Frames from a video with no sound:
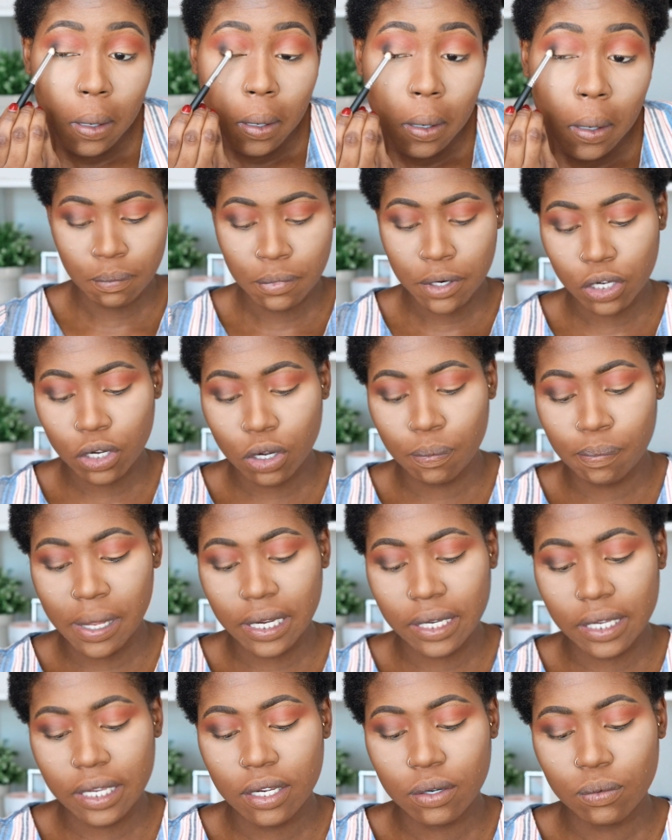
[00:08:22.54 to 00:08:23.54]
I'm gonna go
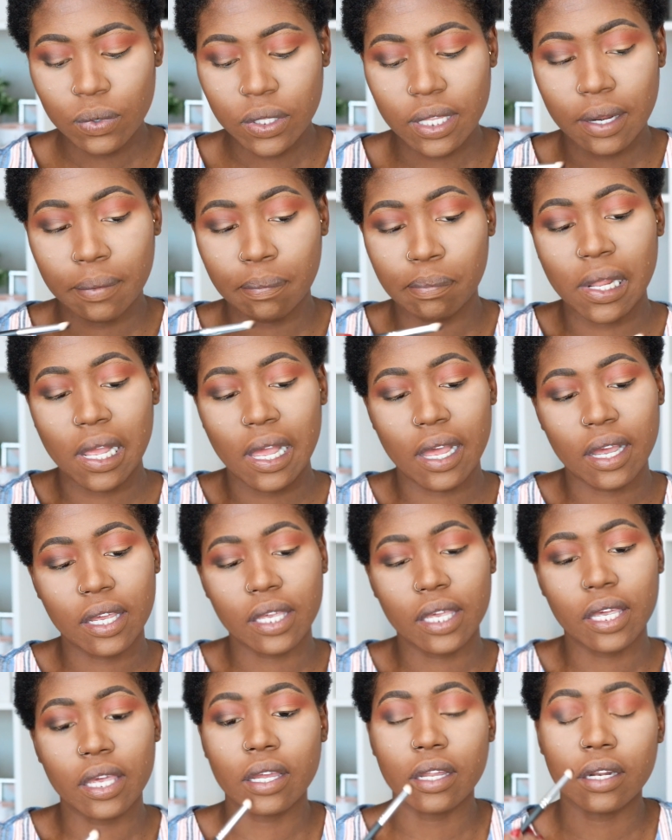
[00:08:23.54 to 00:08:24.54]
back in with that
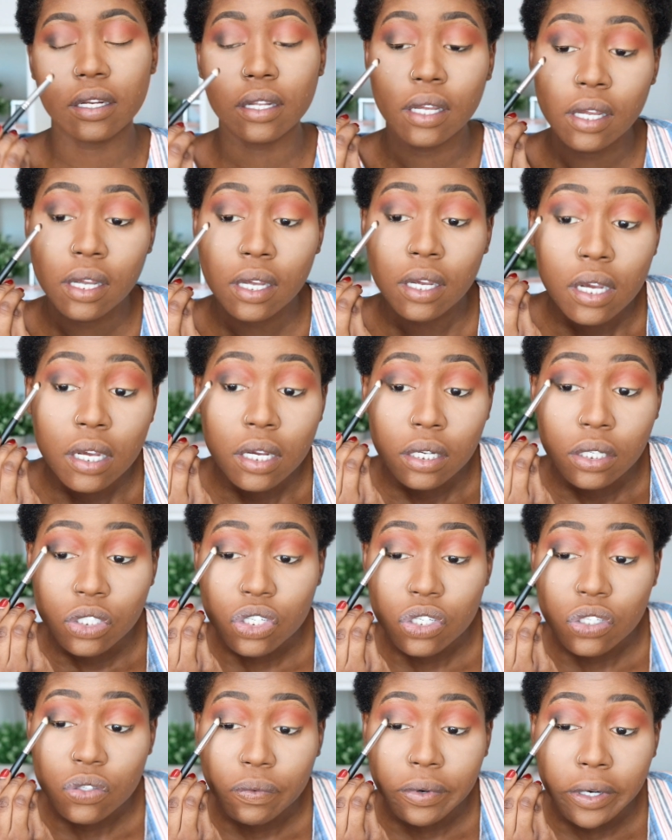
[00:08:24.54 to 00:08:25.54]
black and
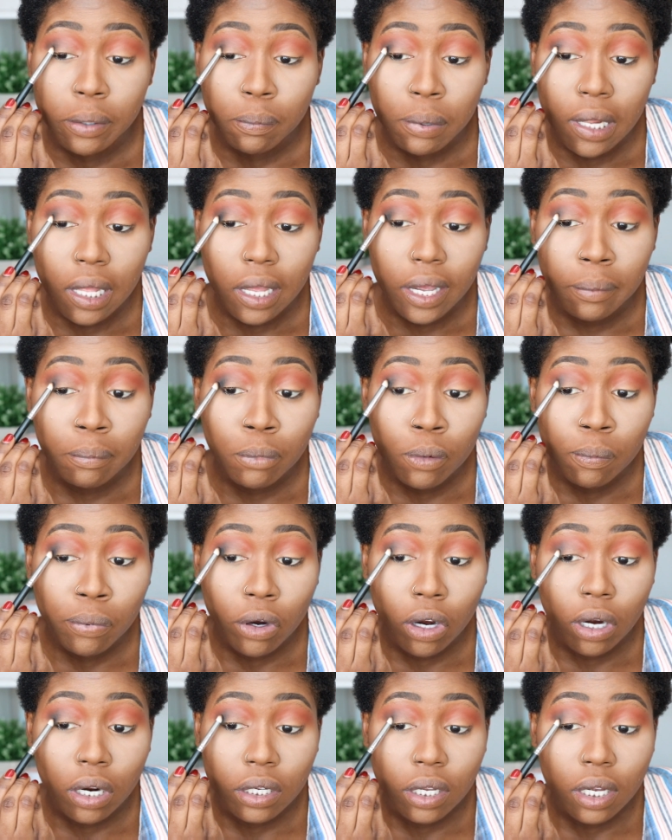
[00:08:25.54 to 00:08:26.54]
just reapply more
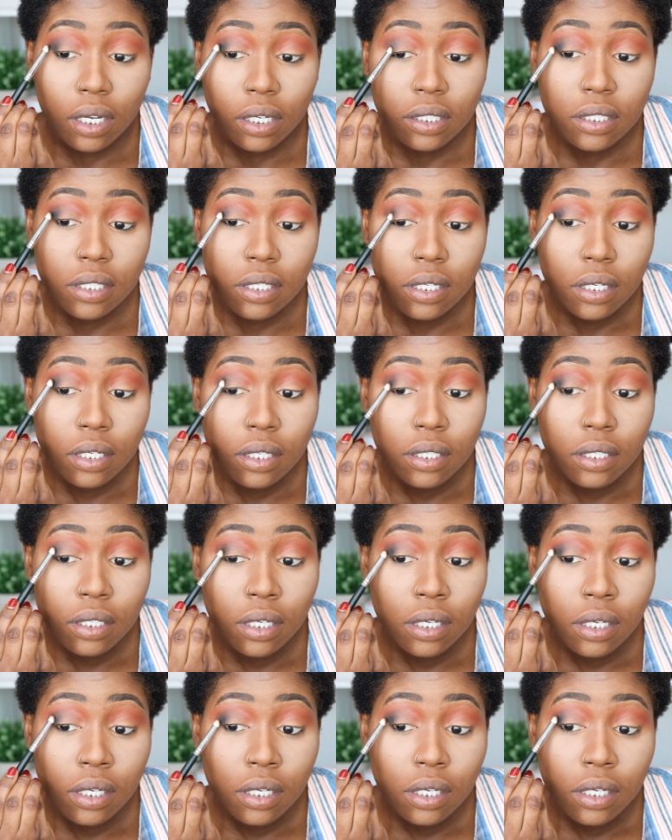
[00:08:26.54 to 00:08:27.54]
product
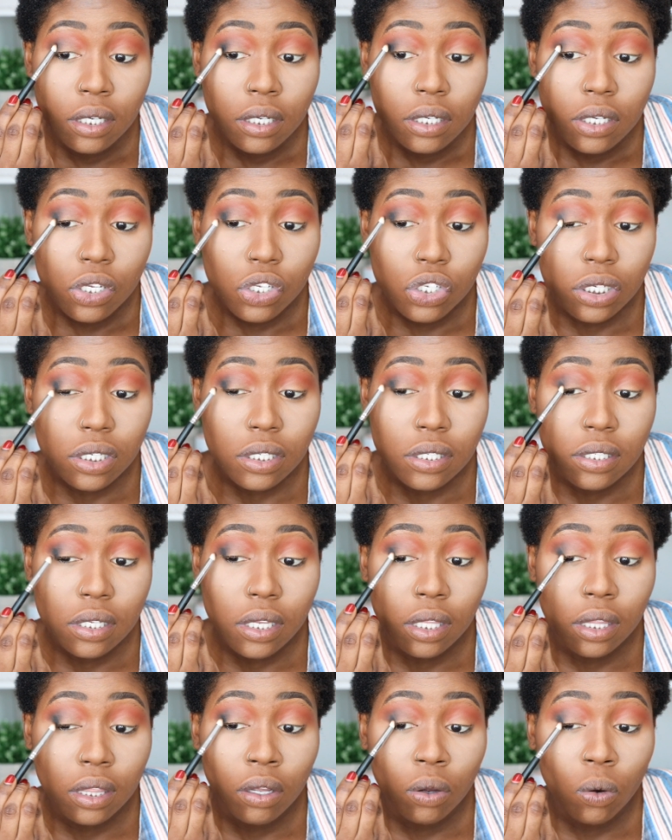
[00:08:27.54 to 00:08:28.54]
just
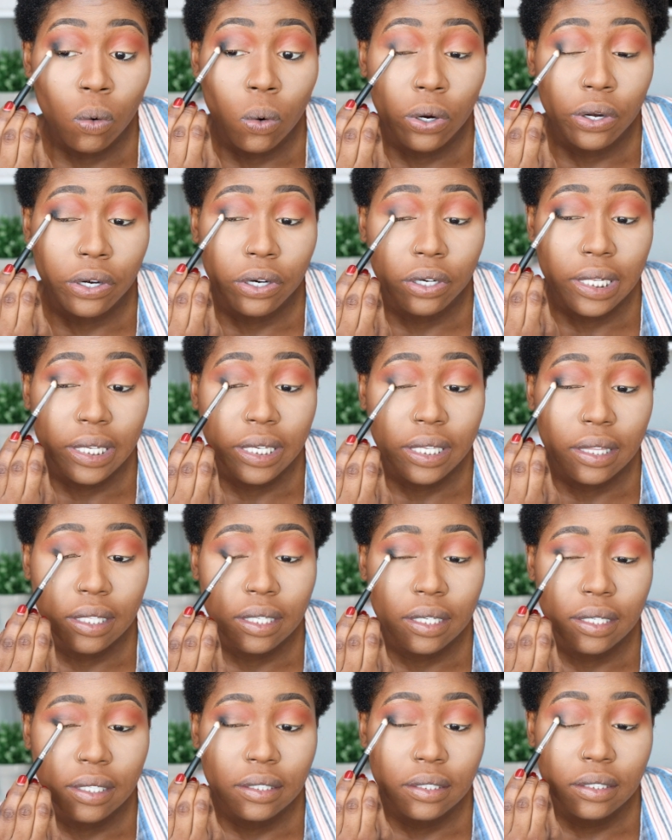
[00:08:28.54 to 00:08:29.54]
in the corner like
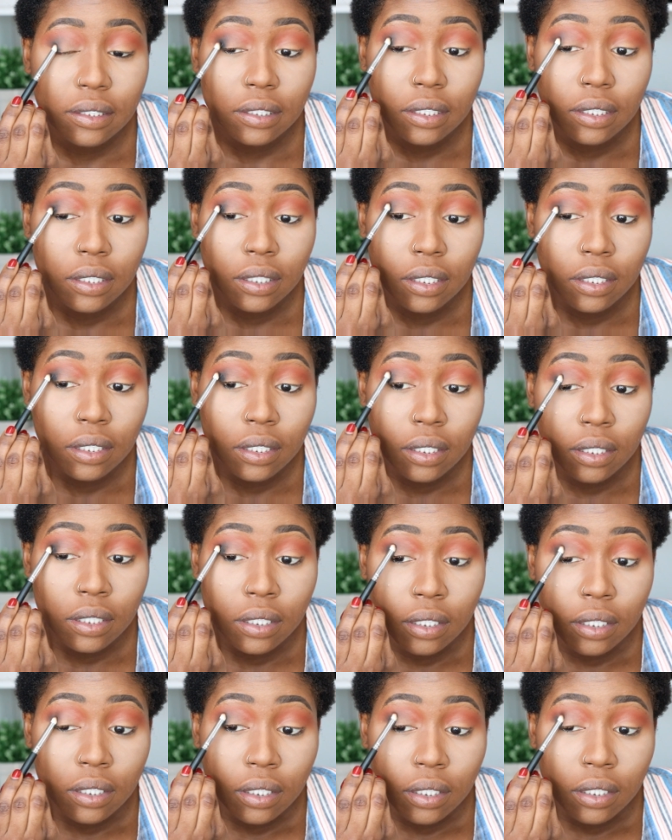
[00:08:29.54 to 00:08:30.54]
this.
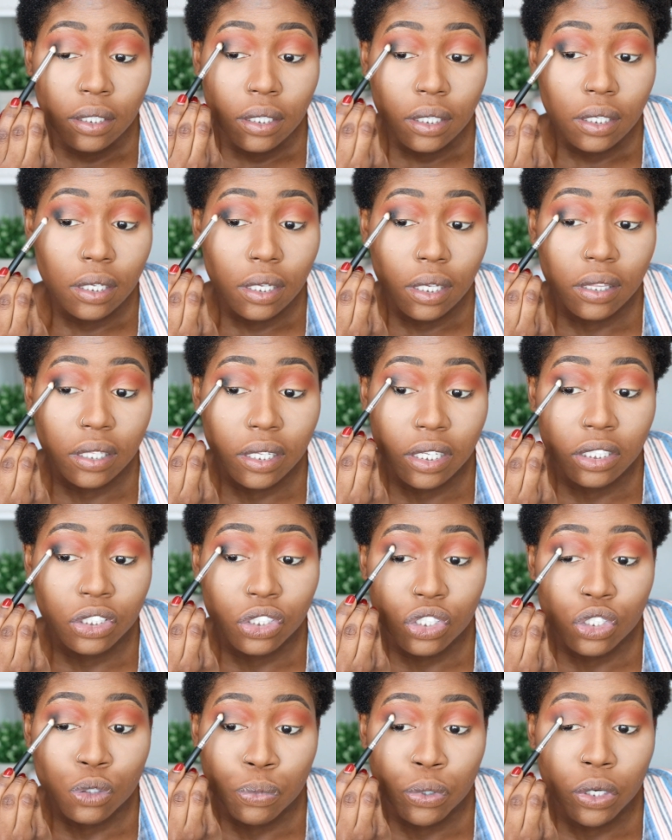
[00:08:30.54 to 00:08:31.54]
And then
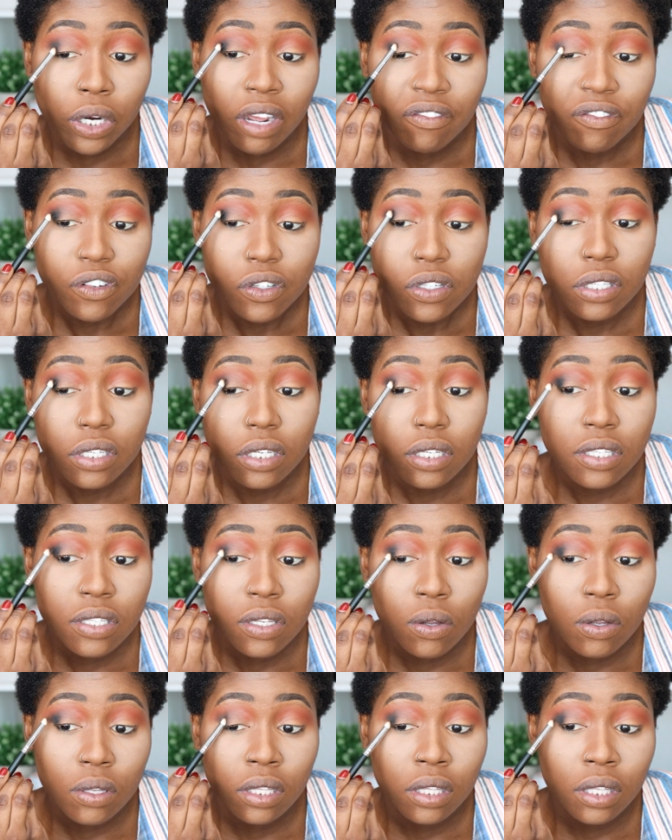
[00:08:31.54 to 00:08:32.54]
just put emphasis
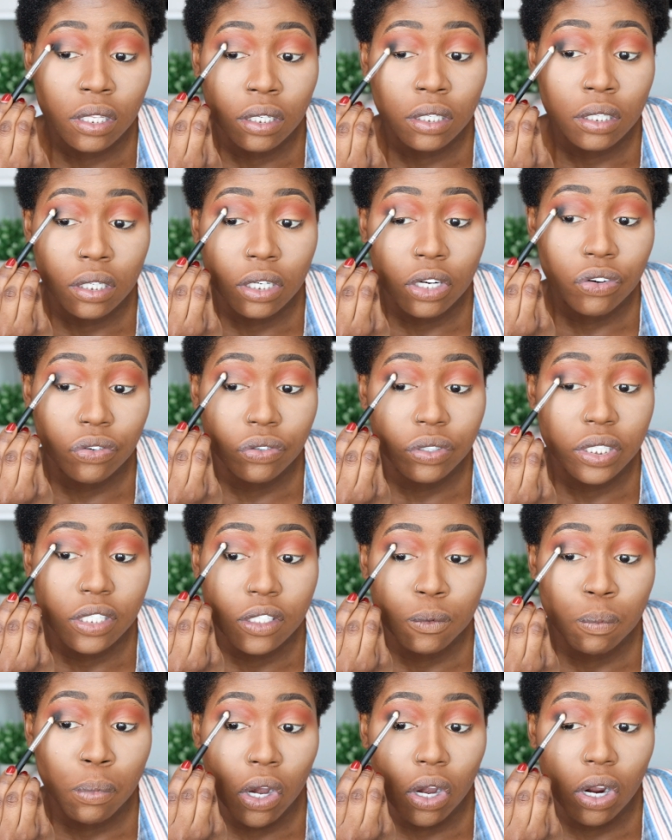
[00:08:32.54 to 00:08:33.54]
on the
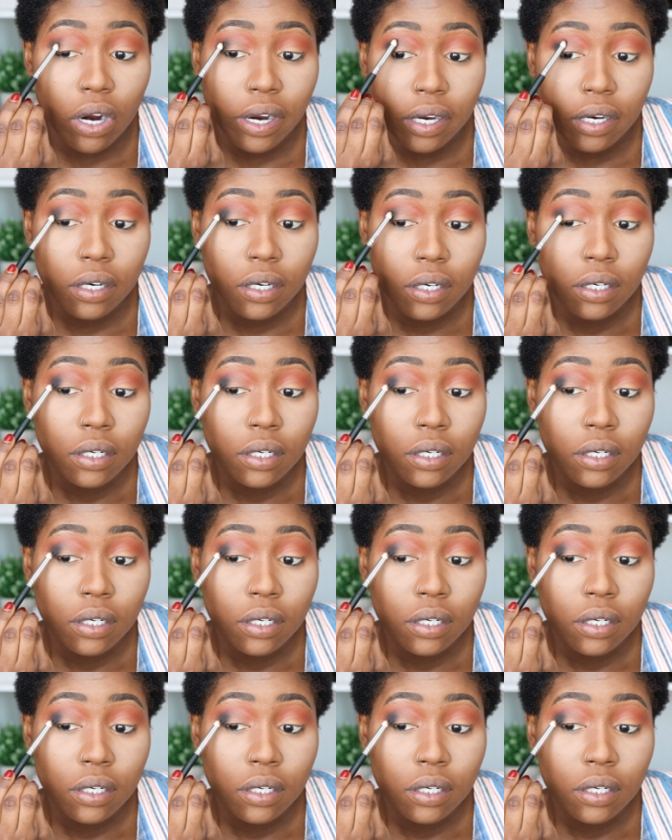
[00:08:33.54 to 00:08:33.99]
crease part,